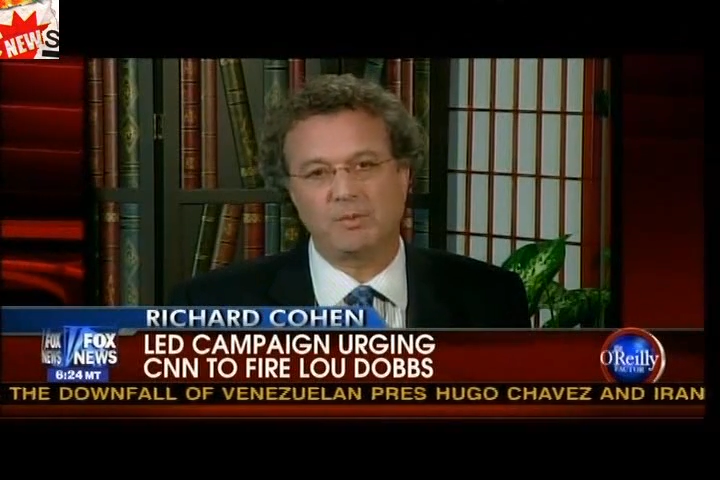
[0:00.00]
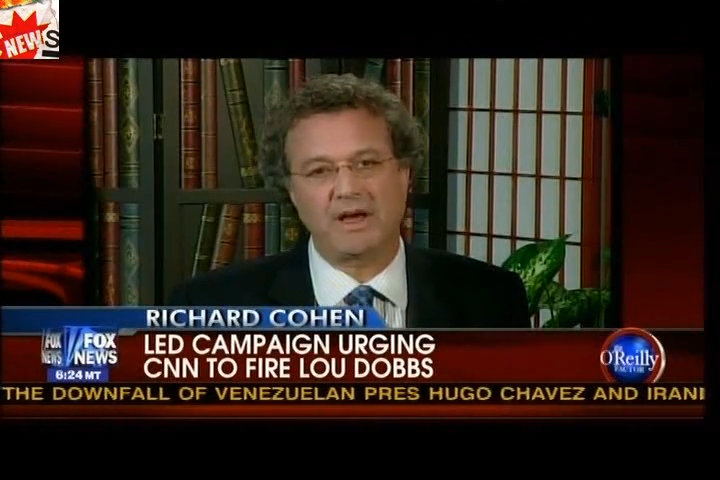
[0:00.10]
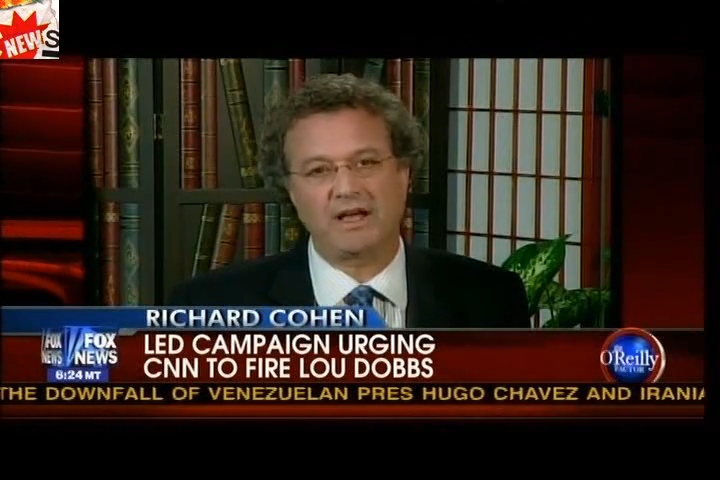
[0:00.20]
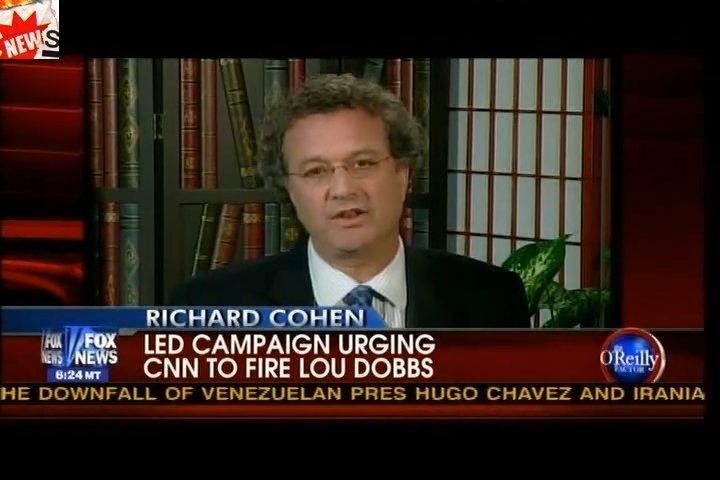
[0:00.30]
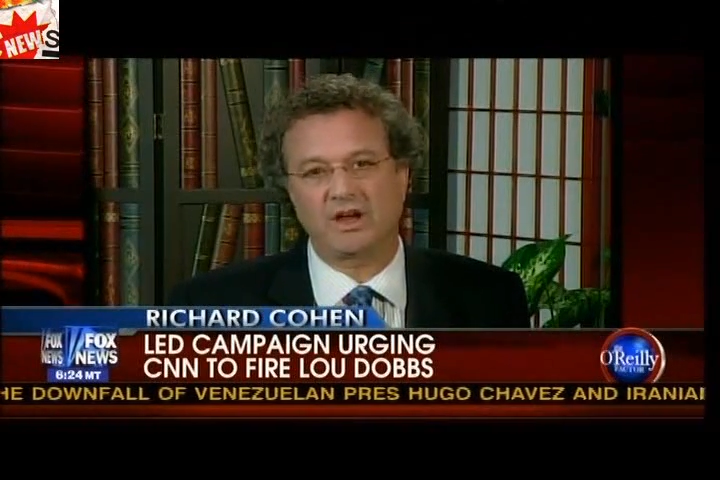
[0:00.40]

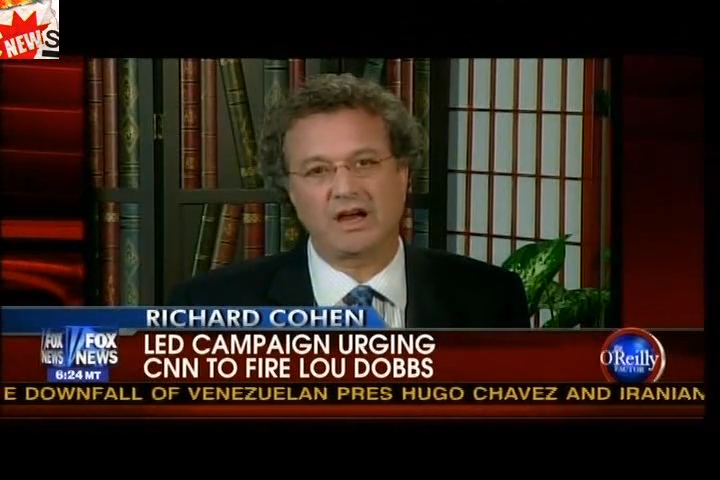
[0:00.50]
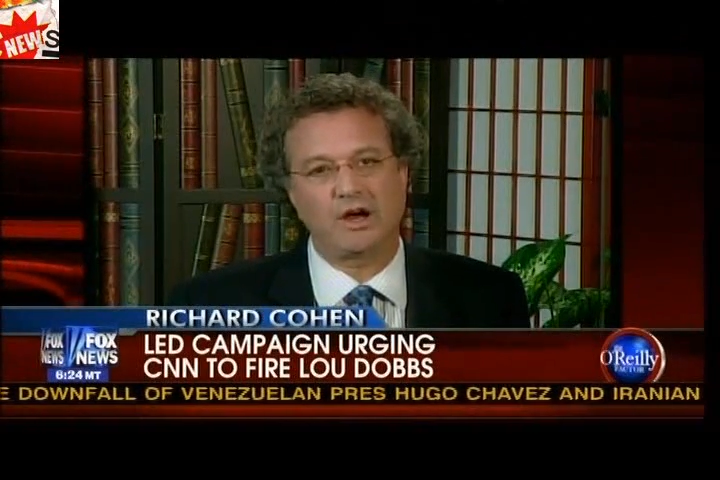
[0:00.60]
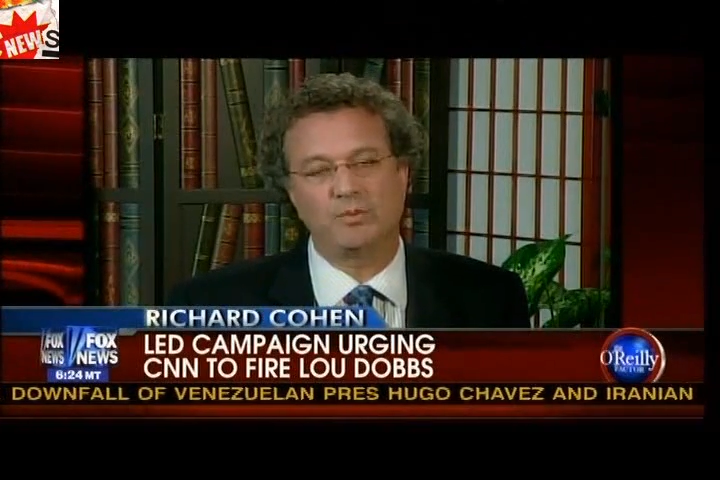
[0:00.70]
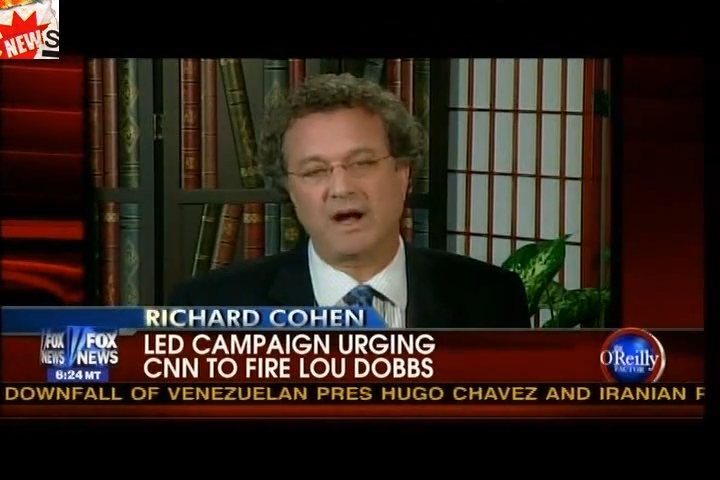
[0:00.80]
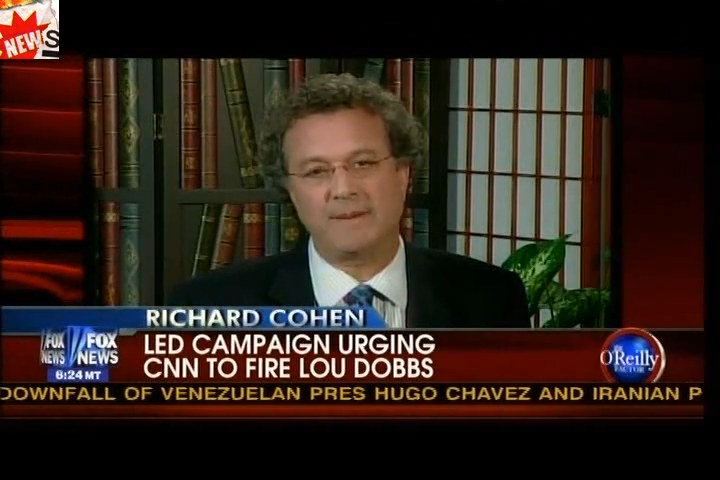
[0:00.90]
about
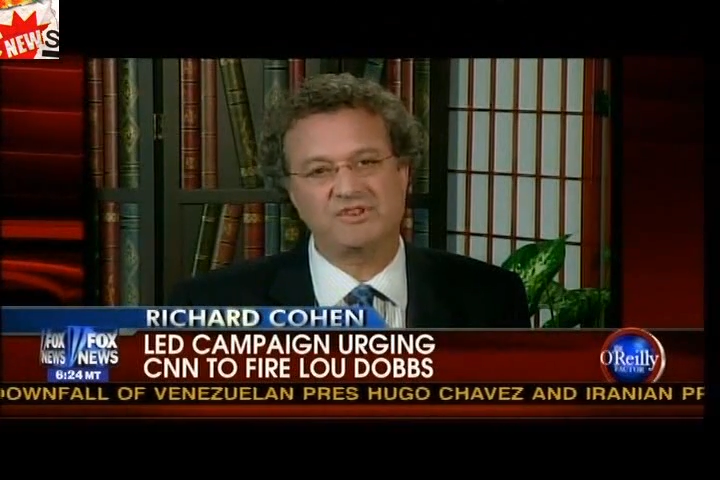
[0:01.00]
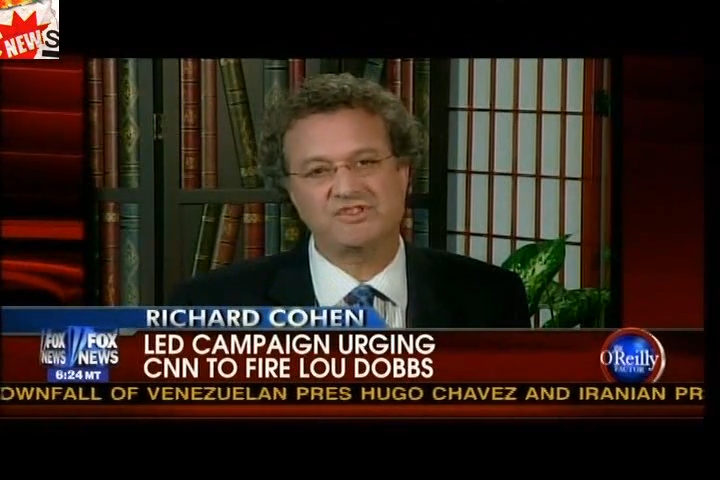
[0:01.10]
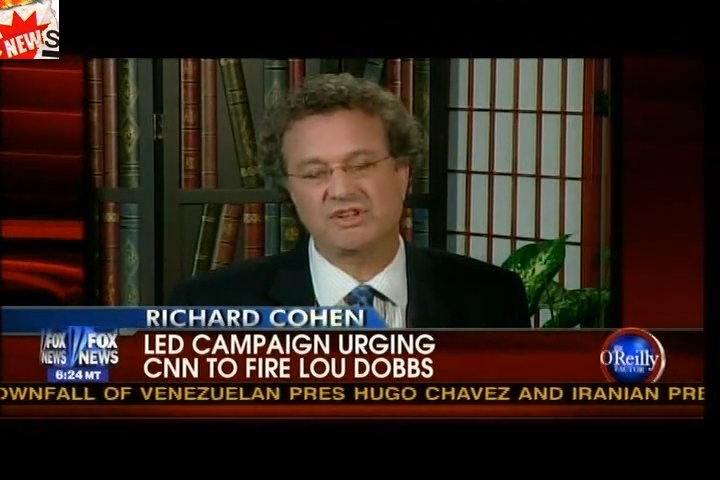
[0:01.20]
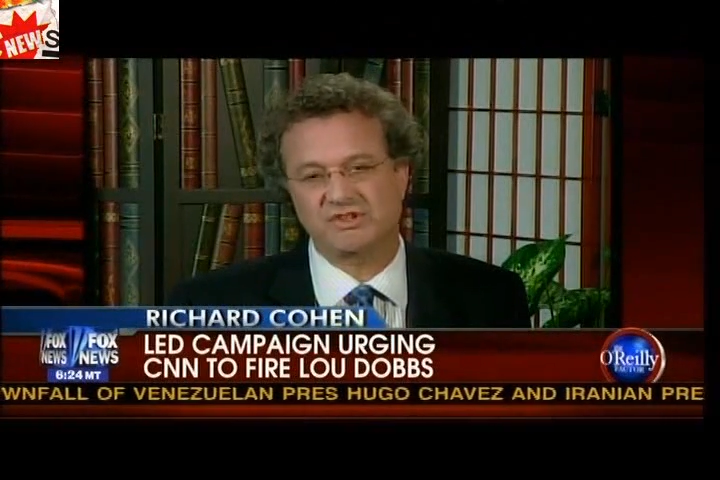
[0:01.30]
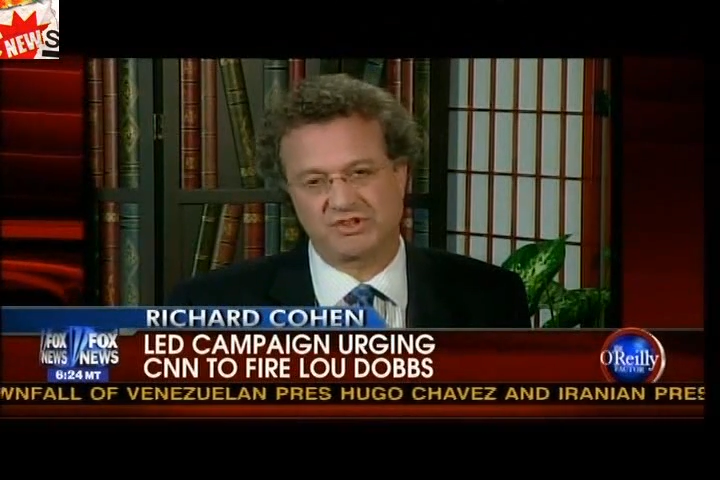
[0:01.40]

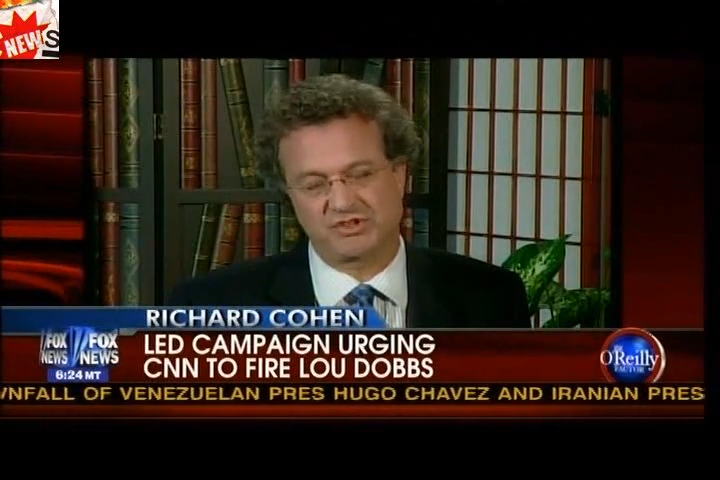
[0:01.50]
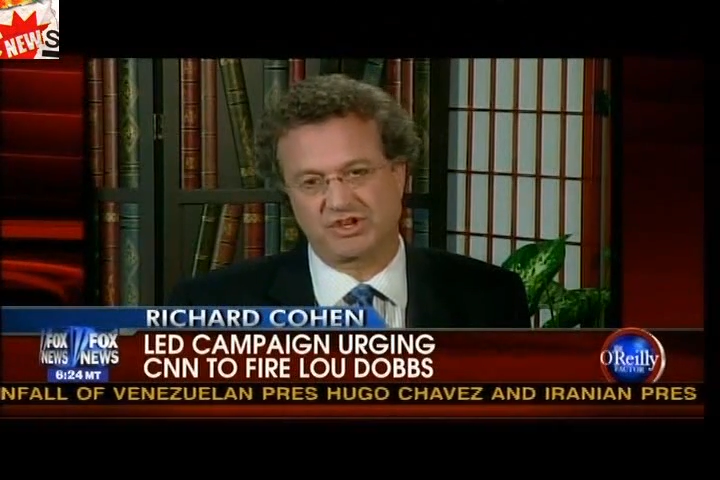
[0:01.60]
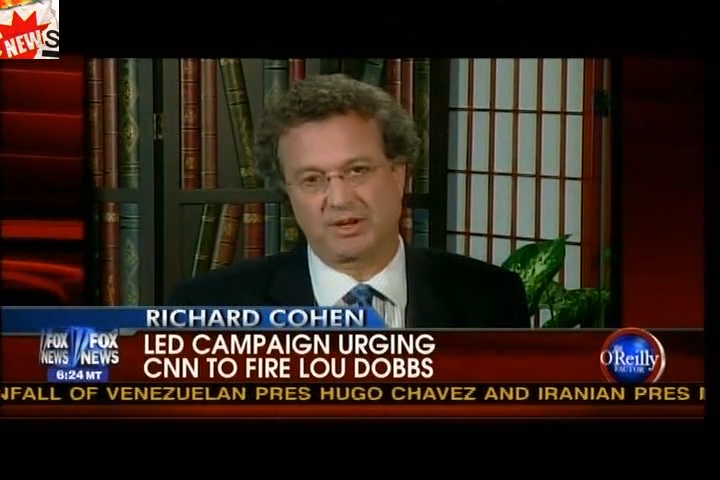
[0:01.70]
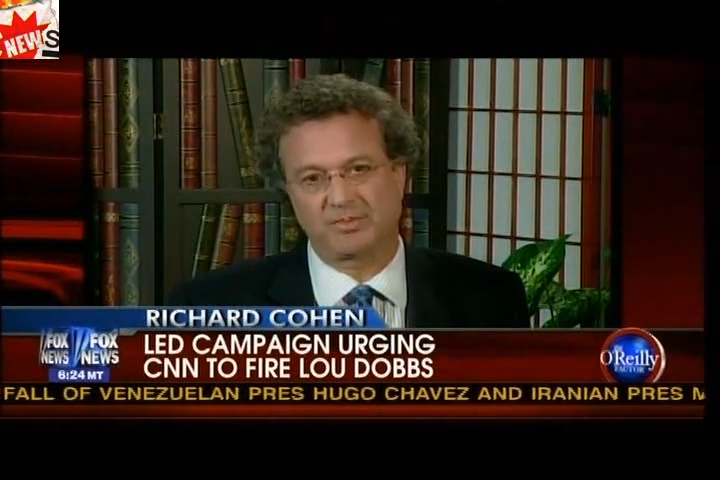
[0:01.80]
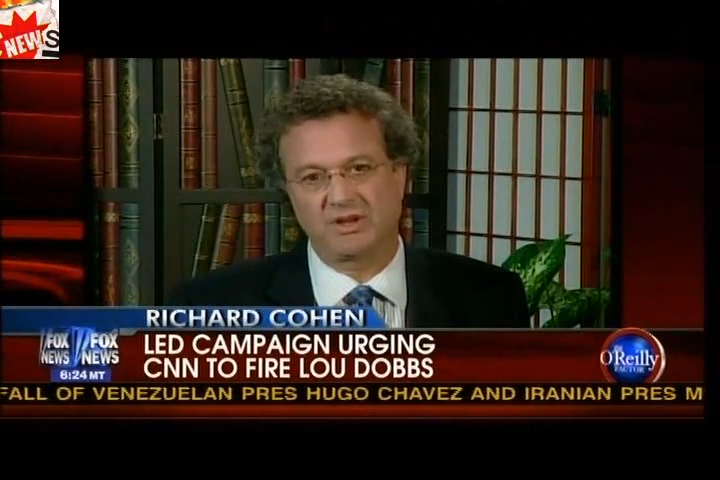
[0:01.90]
Obama's
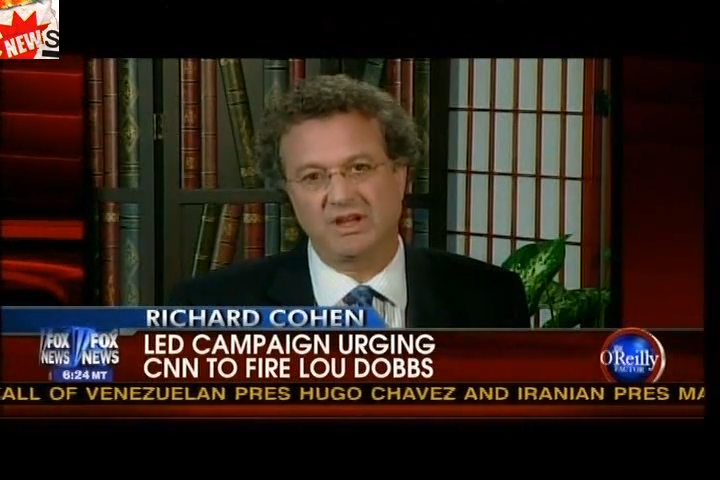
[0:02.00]
citizenship.